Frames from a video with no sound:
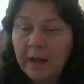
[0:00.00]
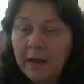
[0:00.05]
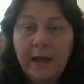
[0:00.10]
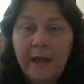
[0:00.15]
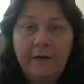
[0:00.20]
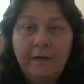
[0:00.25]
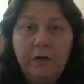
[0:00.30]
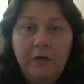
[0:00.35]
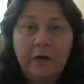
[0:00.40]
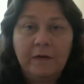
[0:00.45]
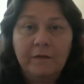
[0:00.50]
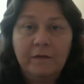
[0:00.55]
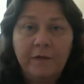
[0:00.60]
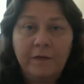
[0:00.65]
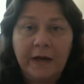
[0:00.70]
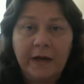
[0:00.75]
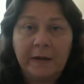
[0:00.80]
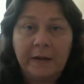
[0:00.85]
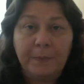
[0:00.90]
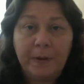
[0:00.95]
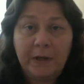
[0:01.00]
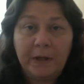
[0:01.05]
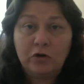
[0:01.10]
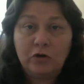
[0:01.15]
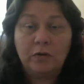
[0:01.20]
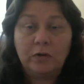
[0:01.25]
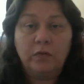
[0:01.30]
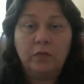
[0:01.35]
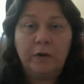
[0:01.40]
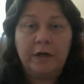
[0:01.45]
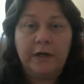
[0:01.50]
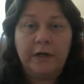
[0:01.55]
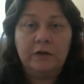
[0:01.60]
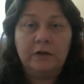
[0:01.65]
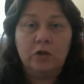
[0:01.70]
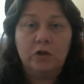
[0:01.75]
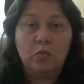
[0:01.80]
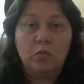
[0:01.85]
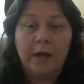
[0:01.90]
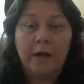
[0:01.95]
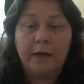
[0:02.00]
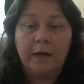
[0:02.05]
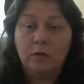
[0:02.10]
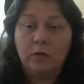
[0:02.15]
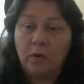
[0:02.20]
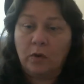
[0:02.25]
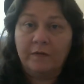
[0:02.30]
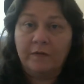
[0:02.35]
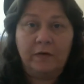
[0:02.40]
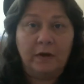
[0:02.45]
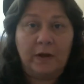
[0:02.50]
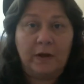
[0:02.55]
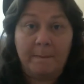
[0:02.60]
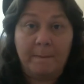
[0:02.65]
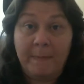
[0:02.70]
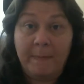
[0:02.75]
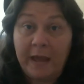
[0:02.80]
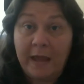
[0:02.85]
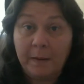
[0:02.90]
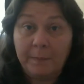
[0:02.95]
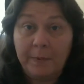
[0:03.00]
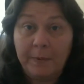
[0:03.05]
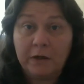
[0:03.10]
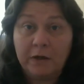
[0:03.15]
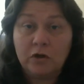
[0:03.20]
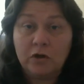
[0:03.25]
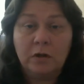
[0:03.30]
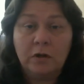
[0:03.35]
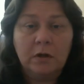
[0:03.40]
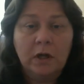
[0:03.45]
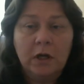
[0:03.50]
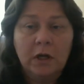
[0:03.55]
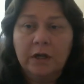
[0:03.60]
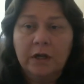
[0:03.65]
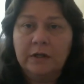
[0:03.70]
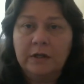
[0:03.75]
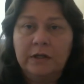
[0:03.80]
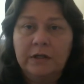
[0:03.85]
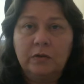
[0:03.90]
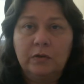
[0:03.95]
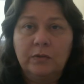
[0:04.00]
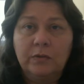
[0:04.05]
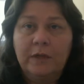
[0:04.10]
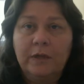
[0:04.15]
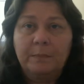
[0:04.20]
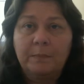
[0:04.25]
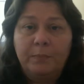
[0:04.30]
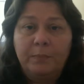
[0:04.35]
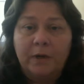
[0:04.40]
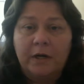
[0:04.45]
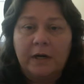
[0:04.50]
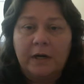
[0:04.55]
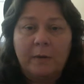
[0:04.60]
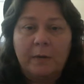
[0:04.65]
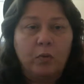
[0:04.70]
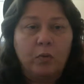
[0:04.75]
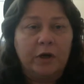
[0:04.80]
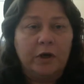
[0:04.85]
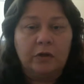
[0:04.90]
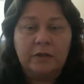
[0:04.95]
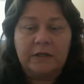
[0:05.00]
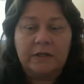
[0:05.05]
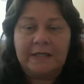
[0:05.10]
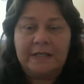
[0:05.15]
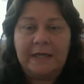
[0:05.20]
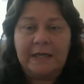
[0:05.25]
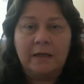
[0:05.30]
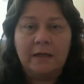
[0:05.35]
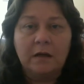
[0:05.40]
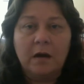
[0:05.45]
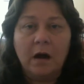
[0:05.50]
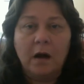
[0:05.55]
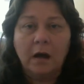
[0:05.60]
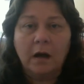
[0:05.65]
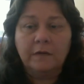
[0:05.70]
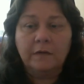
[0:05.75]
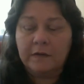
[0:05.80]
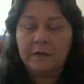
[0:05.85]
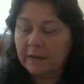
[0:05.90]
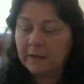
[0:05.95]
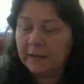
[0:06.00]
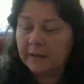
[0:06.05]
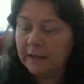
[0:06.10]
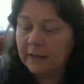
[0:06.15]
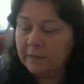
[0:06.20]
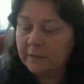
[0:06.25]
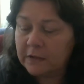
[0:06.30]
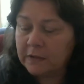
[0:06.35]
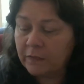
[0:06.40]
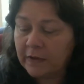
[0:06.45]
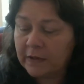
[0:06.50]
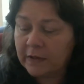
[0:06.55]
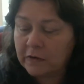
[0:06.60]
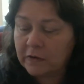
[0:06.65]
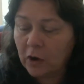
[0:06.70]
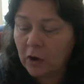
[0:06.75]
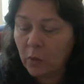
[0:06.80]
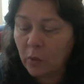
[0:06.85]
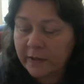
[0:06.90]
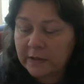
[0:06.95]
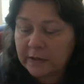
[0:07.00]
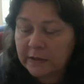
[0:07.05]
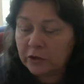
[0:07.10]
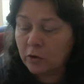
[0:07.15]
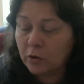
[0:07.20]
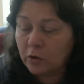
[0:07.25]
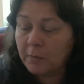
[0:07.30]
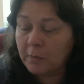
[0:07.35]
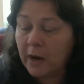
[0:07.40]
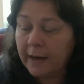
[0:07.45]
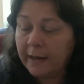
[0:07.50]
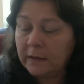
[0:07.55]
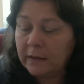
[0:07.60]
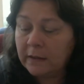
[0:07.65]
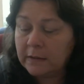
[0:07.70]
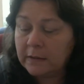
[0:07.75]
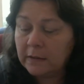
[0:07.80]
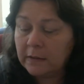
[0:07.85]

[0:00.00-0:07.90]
If you can find a picture of what it is you want, or if you can make a picture, do it. Put it up where you see it constantly so that it's always in your mind.